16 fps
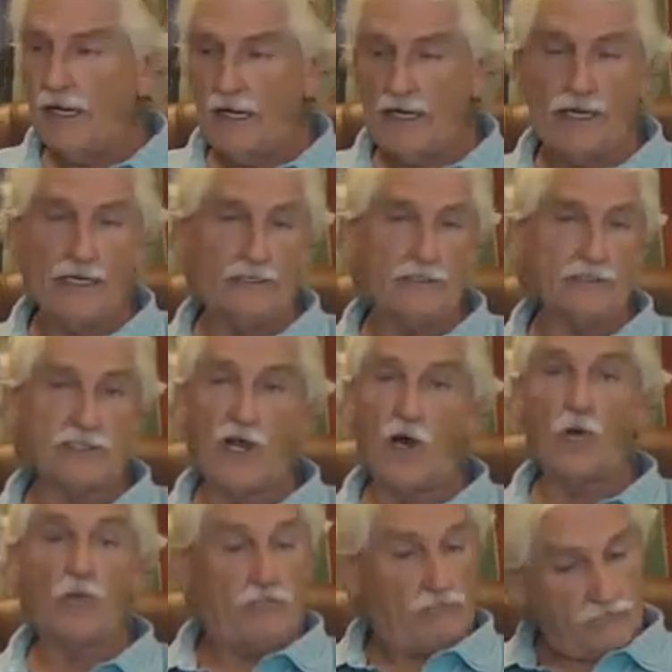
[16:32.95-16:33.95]
And
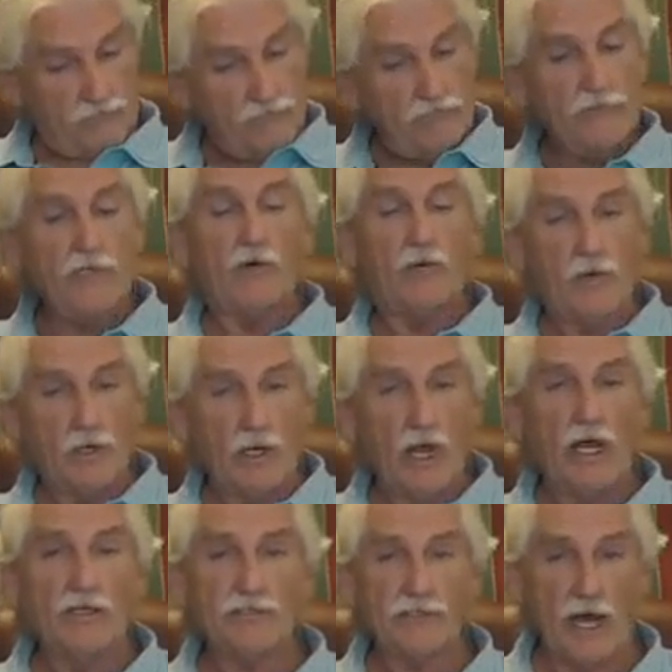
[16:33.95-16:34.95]
so,
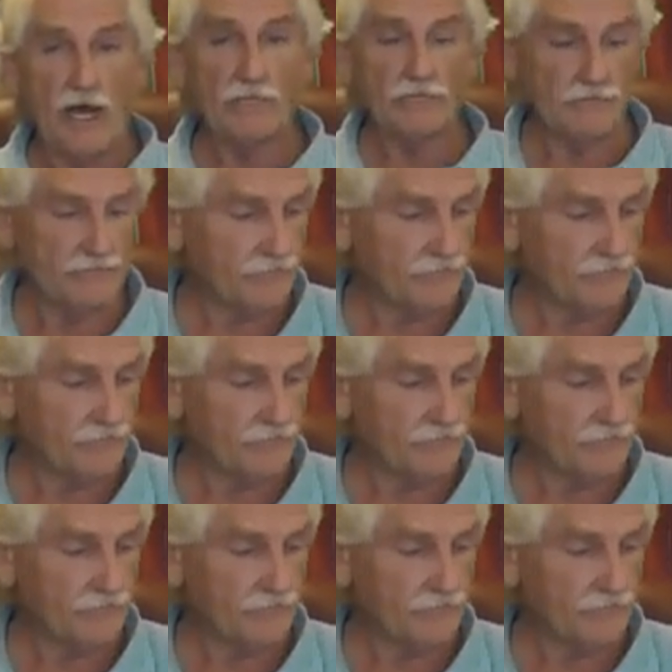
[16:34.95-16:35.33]
realize that.